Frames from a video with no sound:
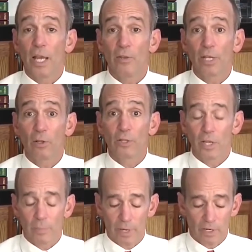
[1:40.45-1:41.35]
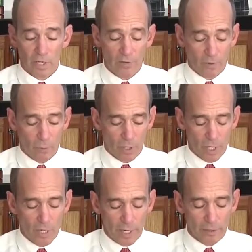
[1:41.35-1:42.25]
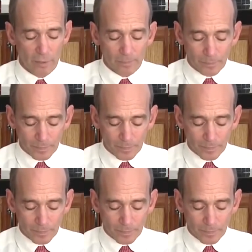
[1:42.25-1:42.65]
And you can look that up on our site for more details.